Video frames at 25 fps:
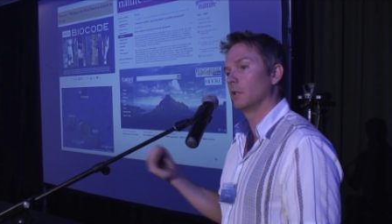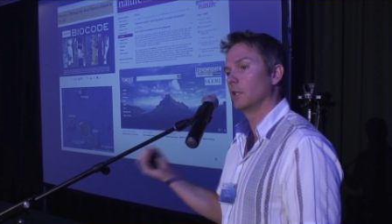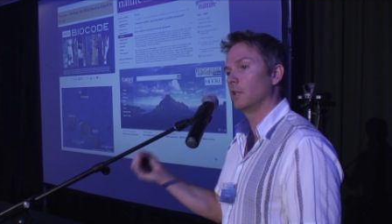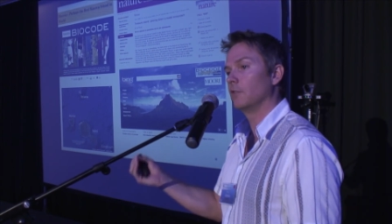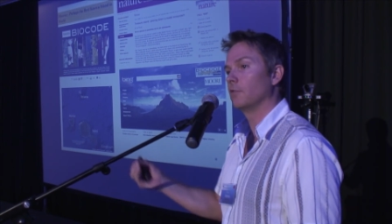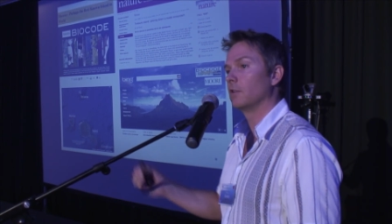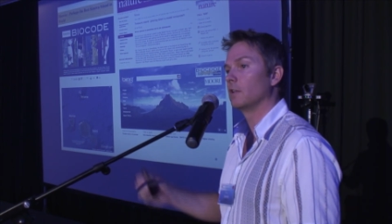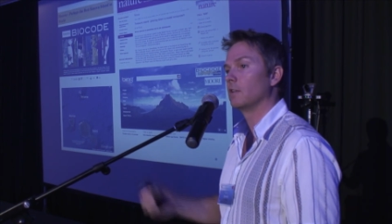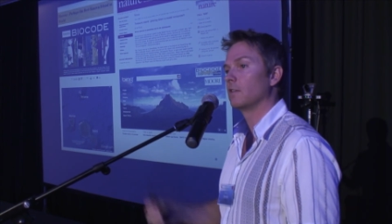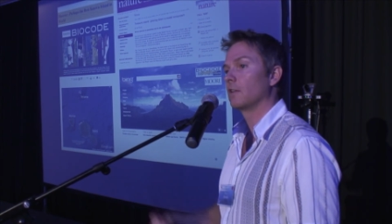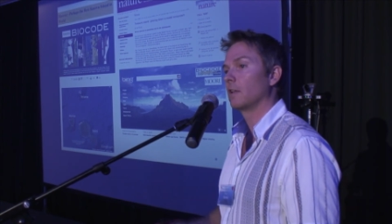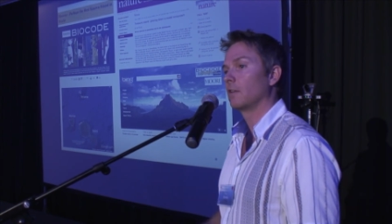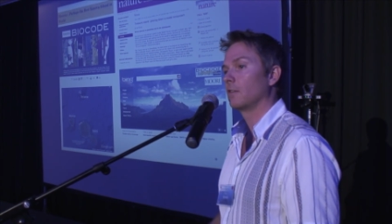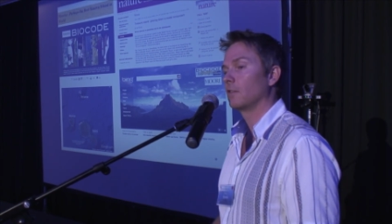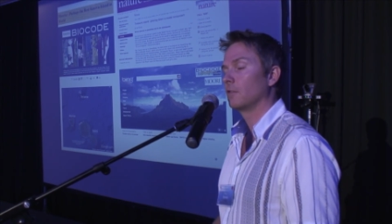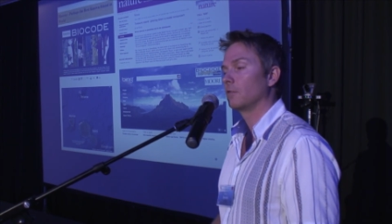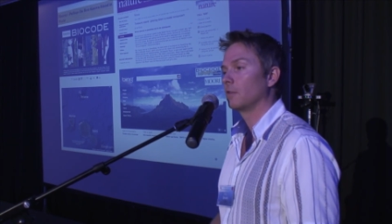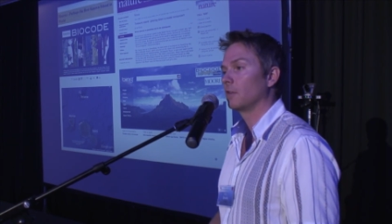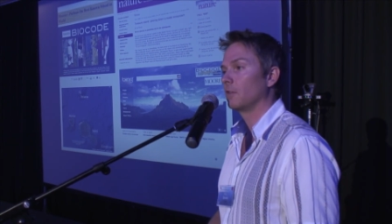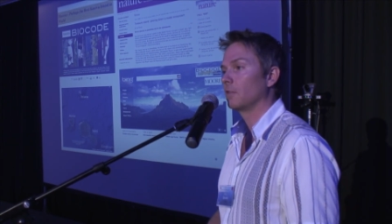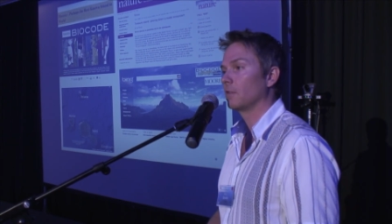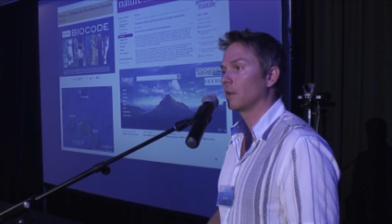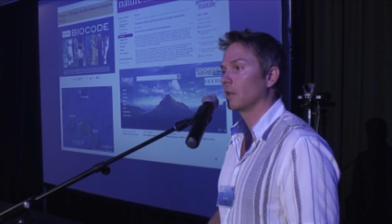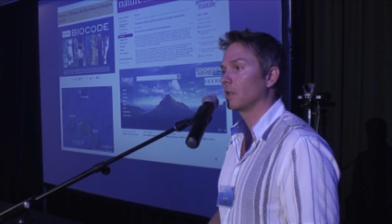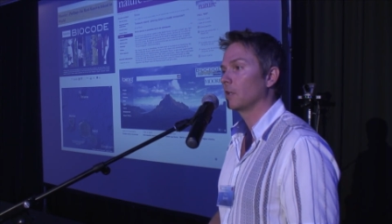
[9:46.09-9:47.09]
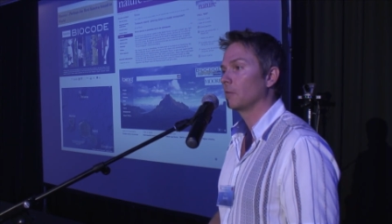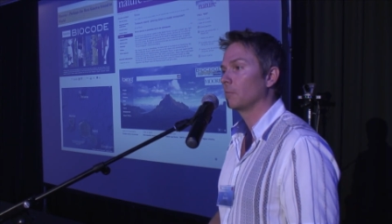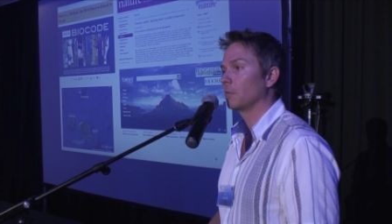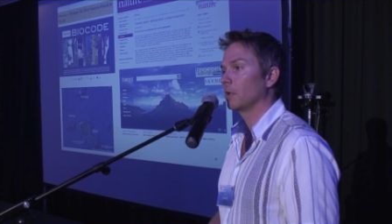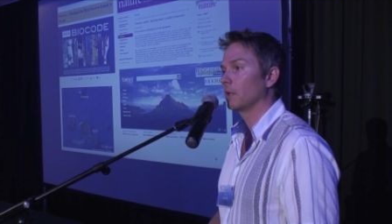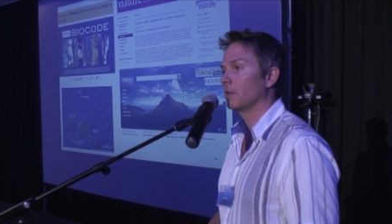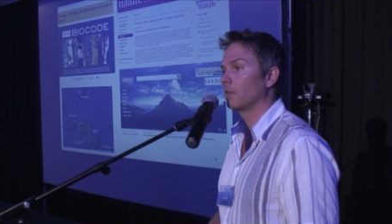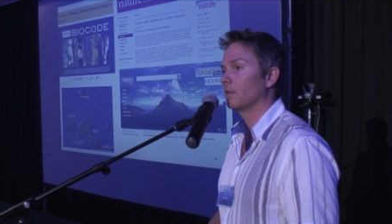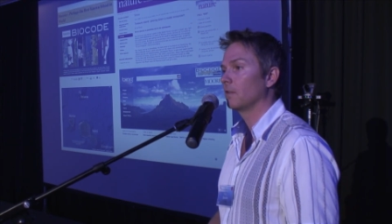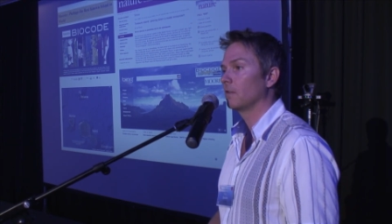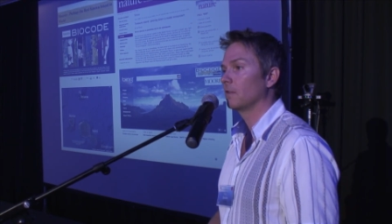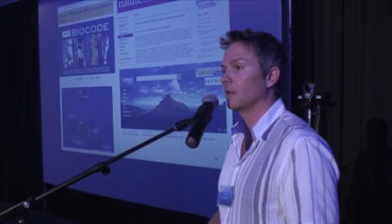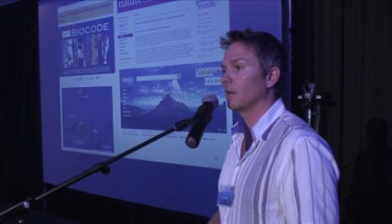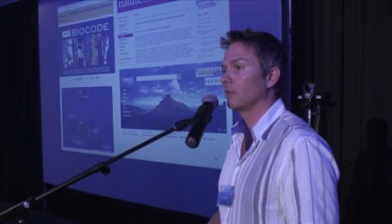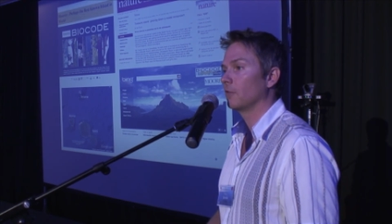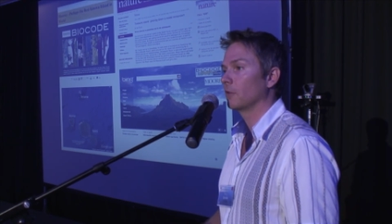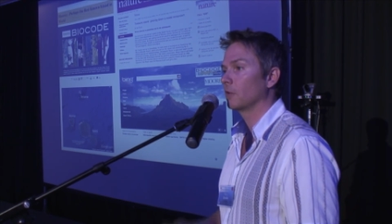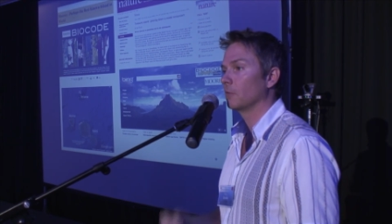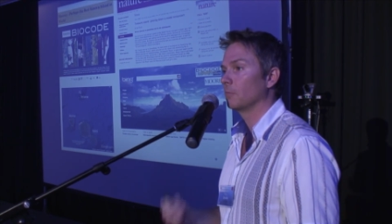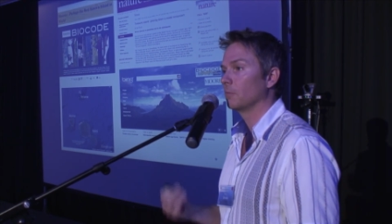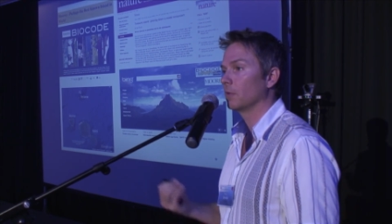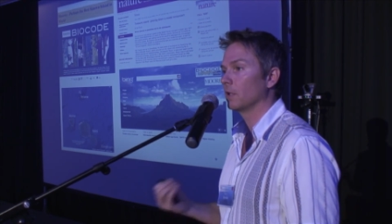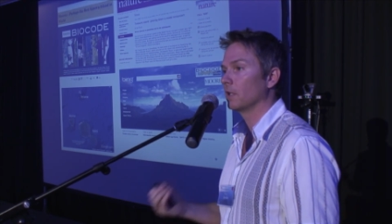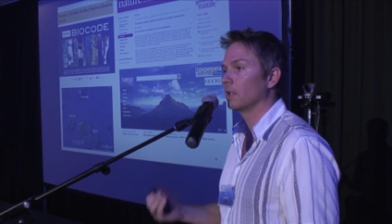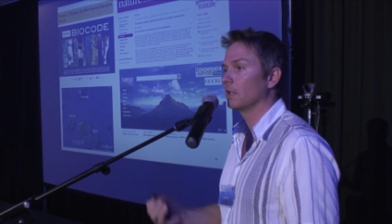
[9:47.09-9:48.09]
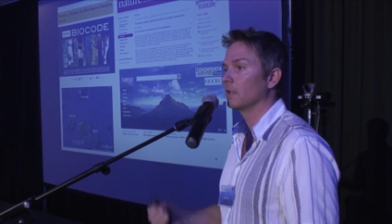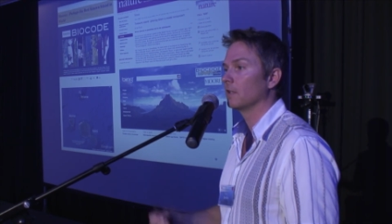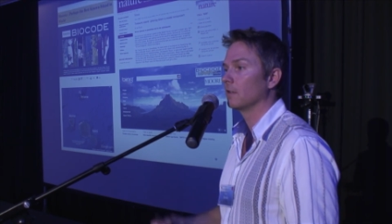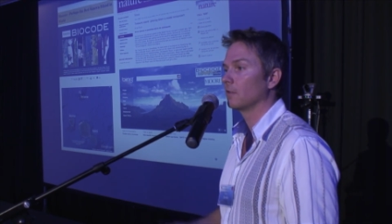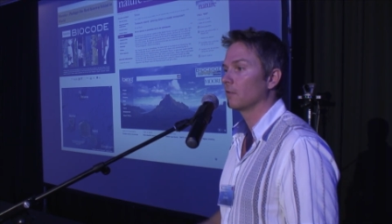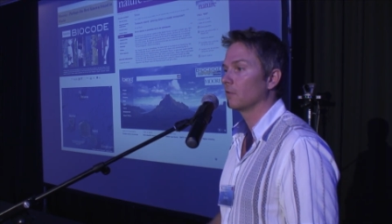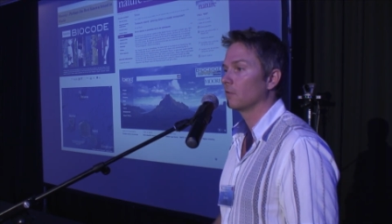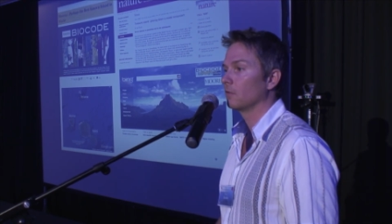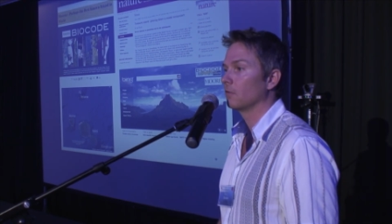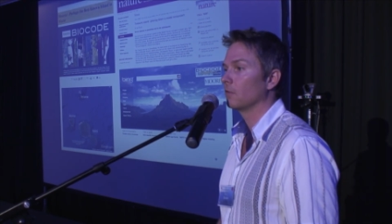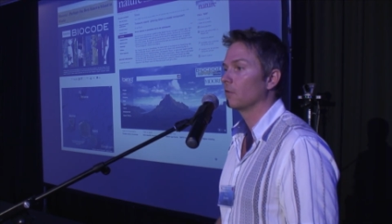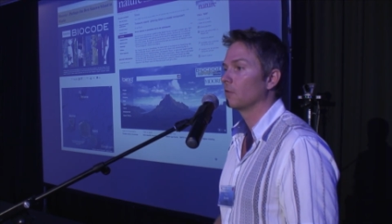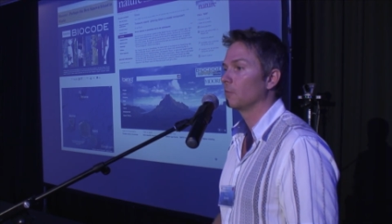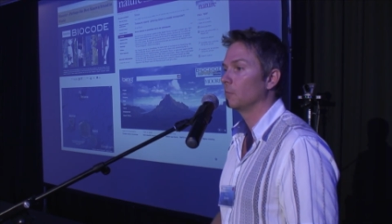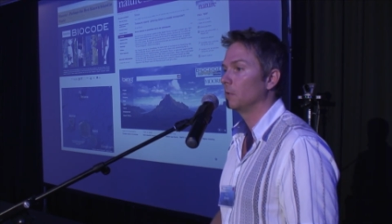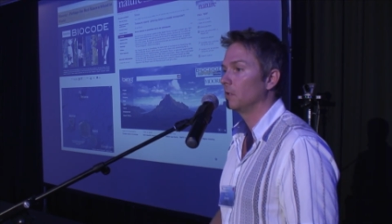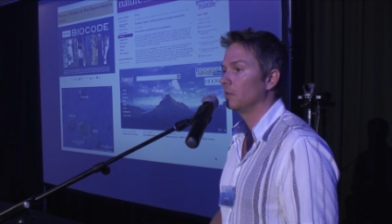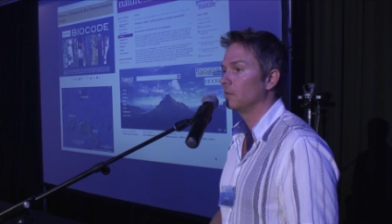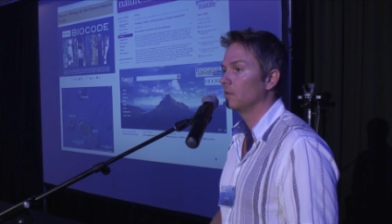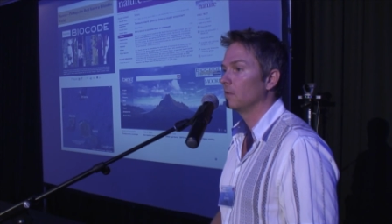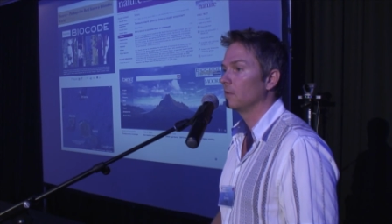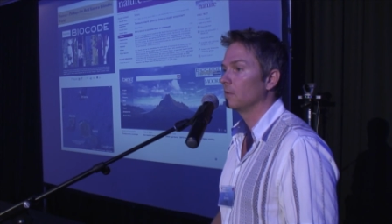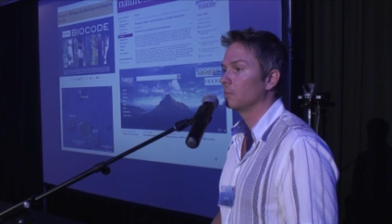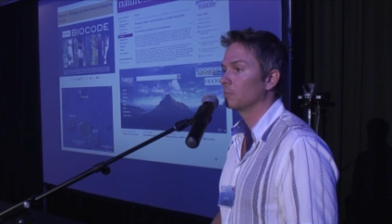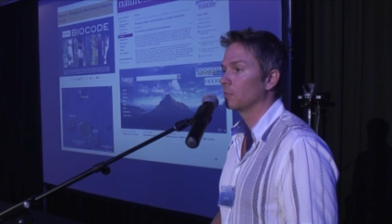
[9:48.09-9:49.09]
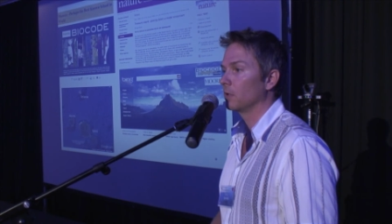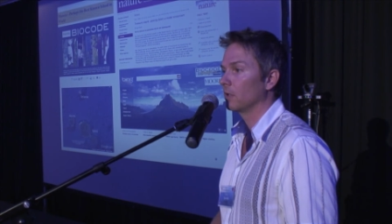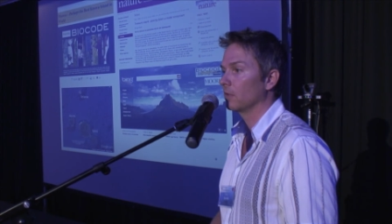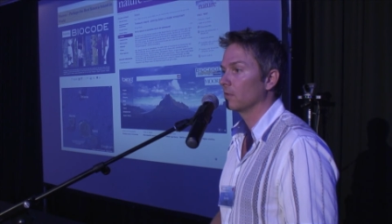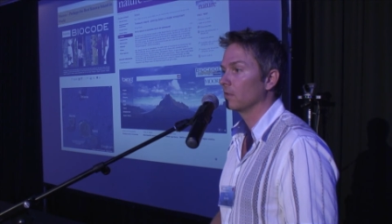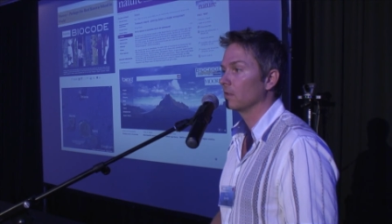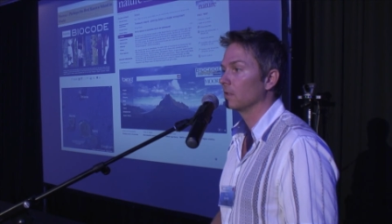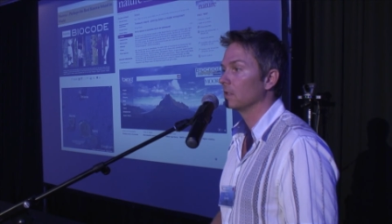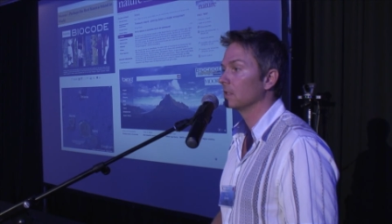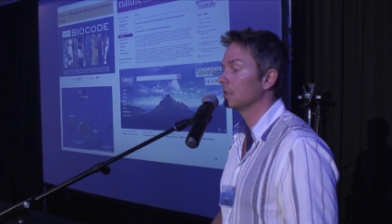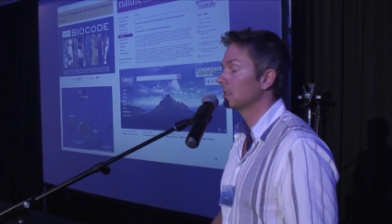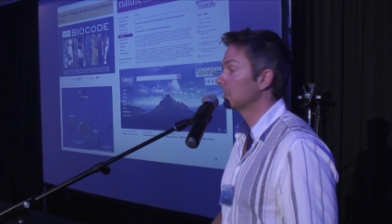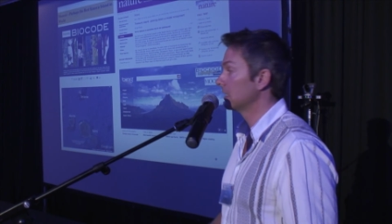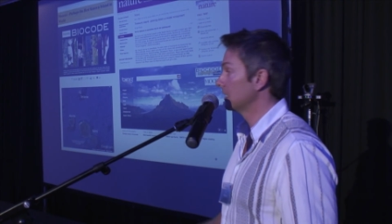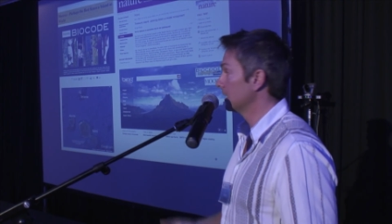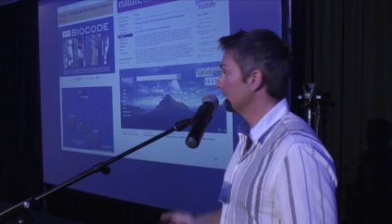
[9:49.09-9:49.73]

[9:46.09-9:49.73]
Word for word: even intensively studied places have a complete list of the species present